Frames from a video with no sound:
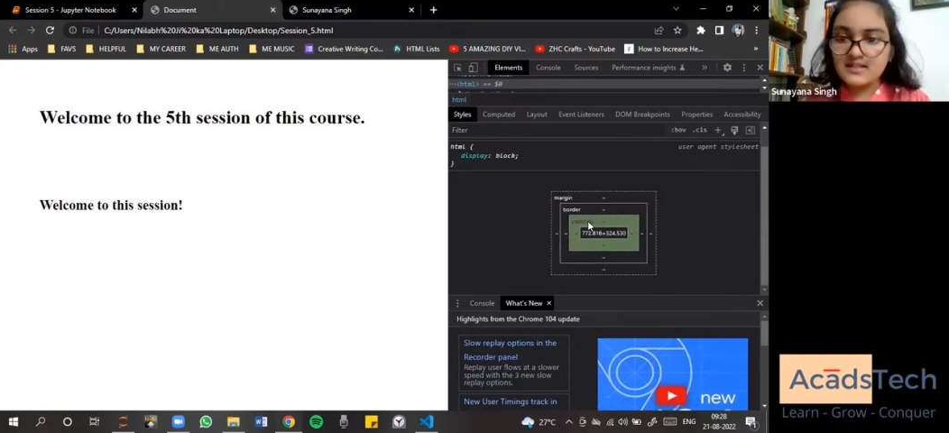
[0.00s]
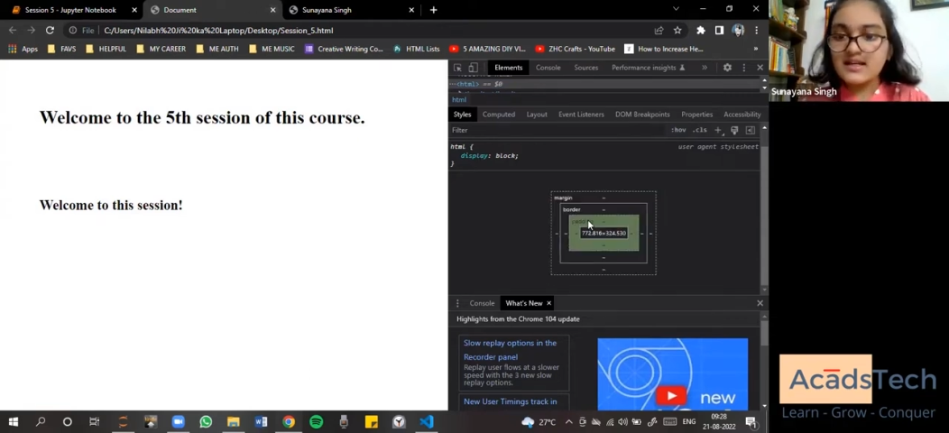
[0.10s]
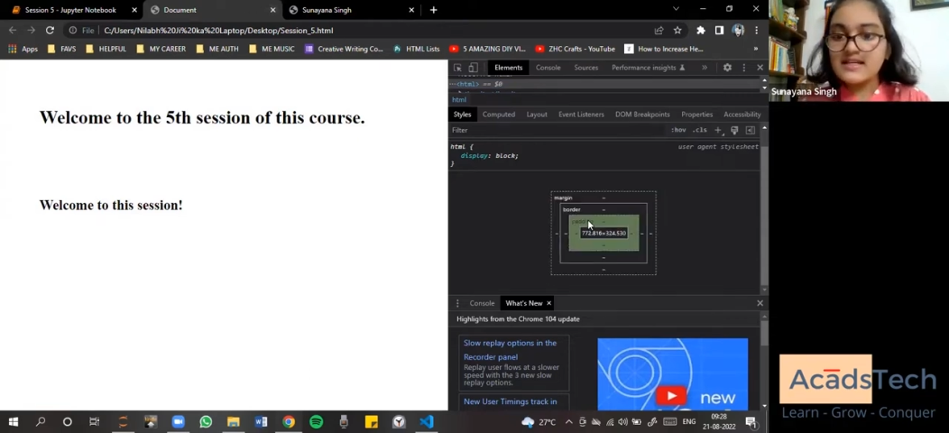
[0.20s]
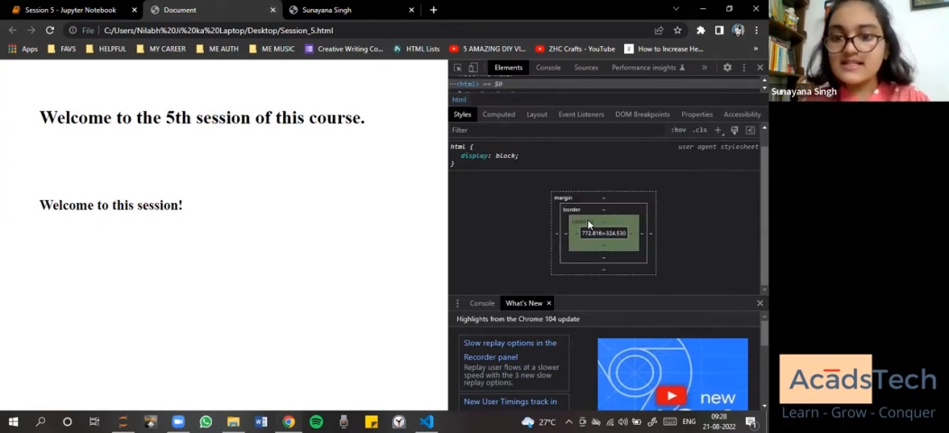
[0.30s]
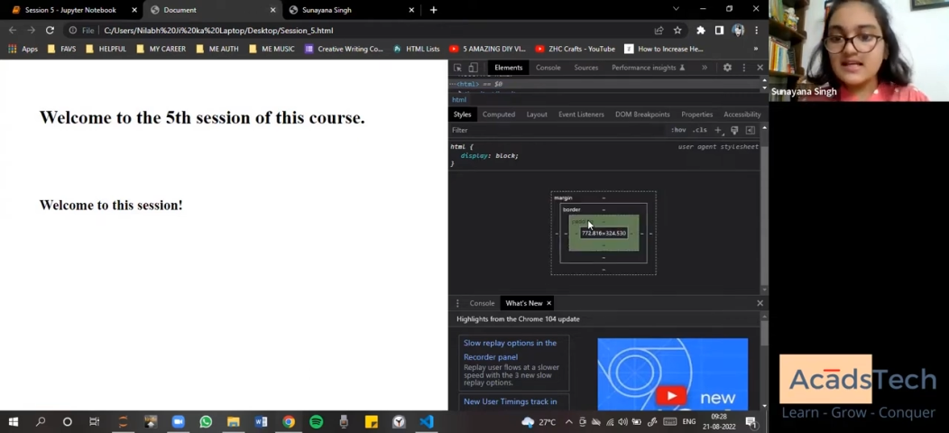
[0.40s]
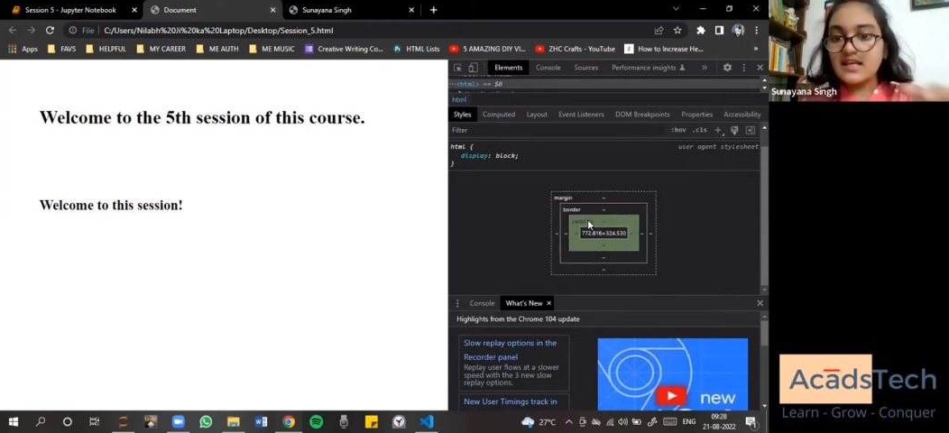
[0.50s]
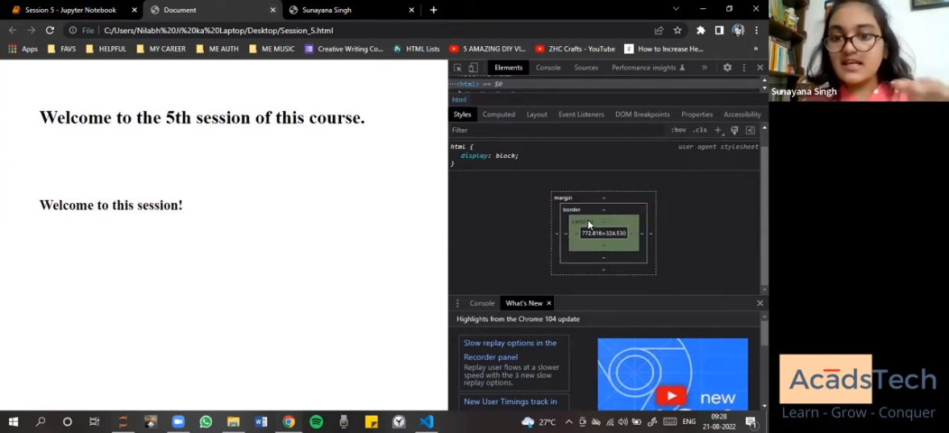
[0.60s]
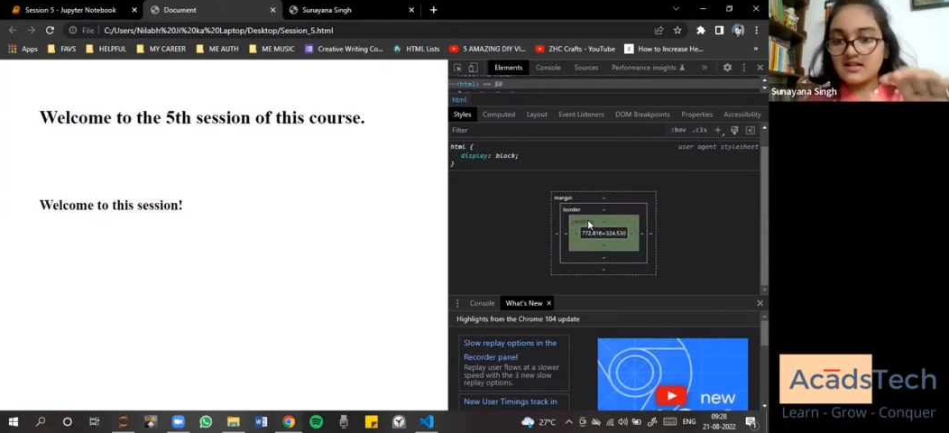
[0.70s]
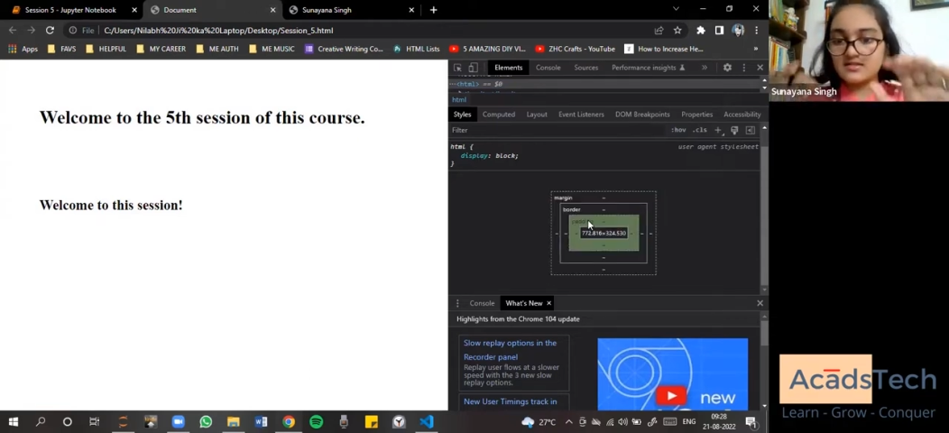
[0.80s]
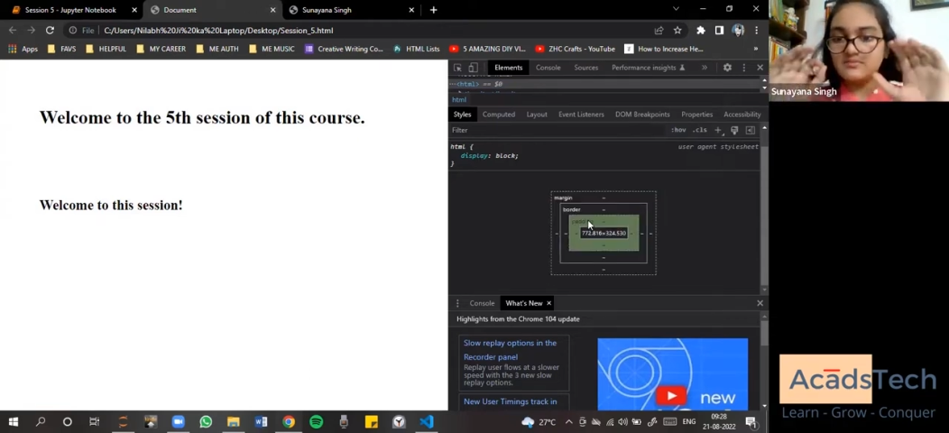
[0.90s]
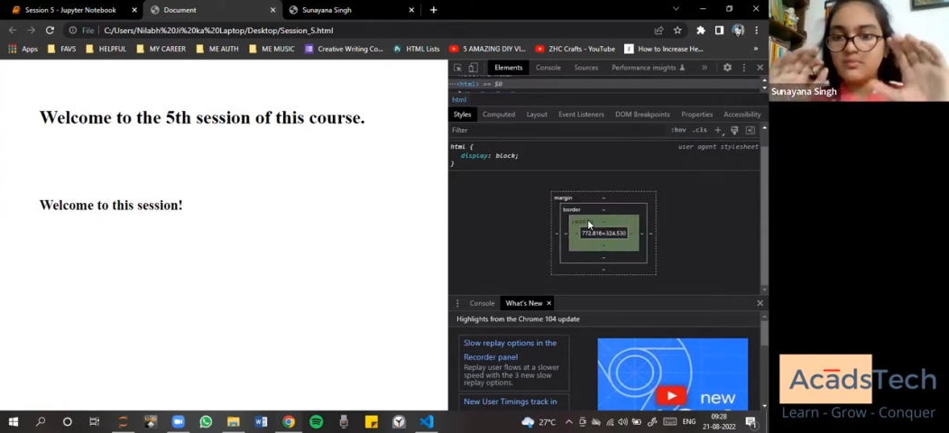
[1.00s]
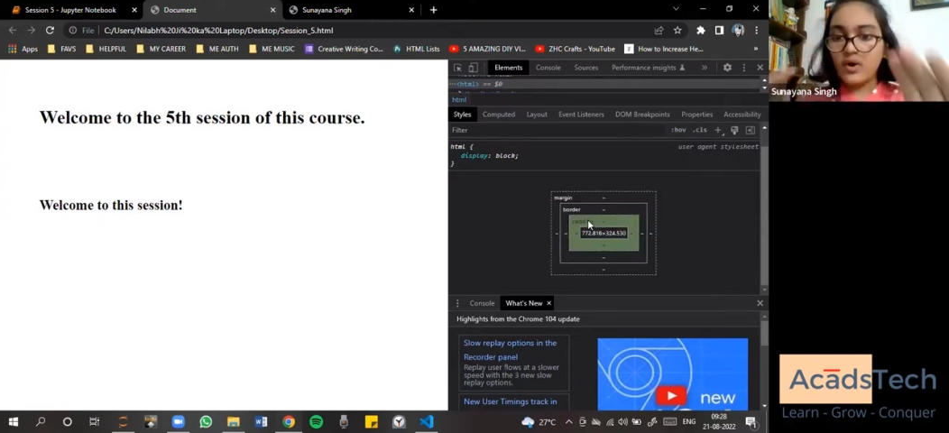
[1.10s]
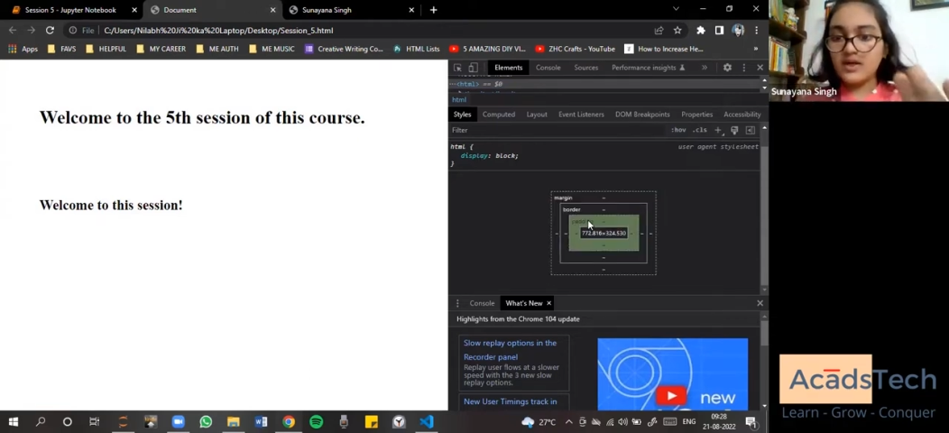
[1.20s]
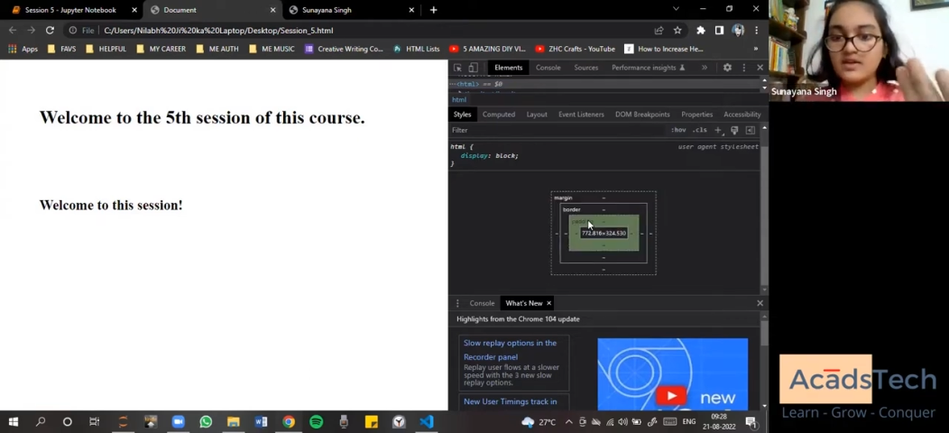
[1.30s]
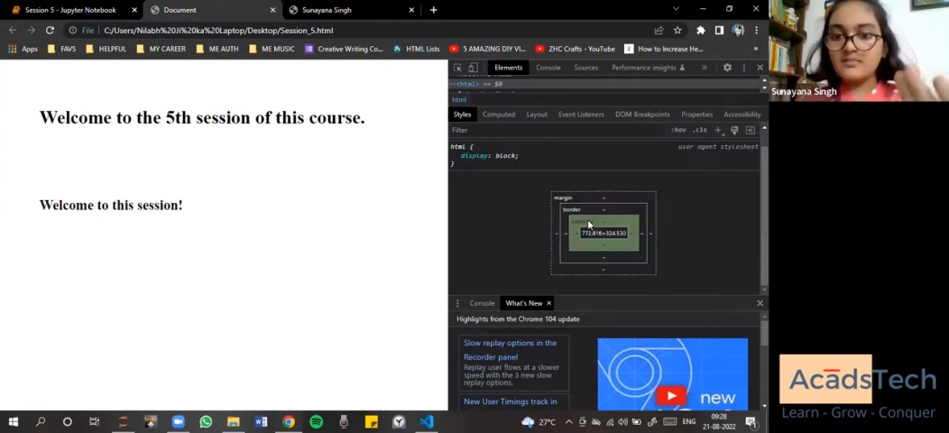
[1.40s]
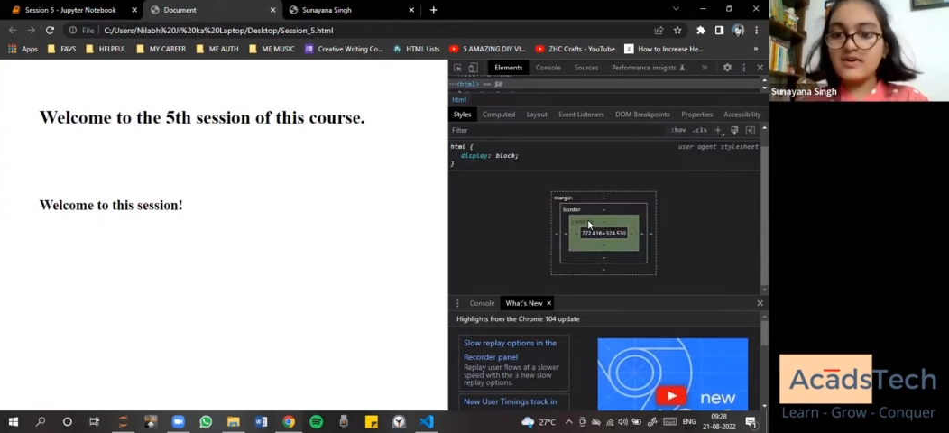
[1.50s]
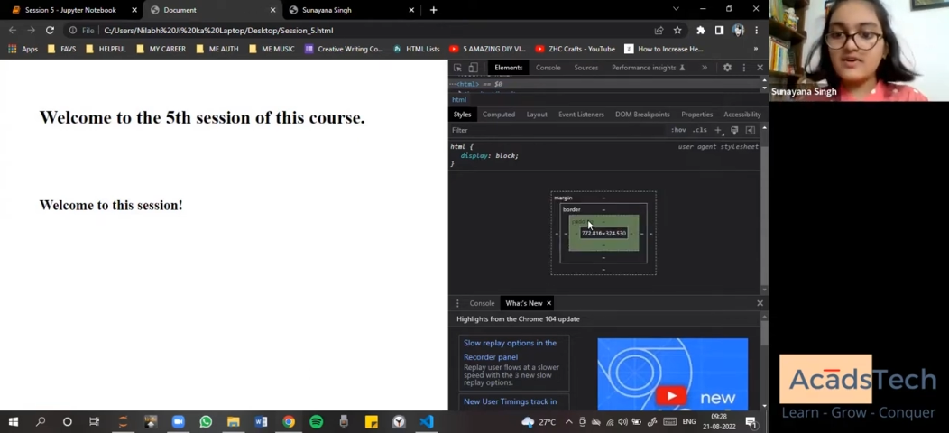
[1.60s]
there's a border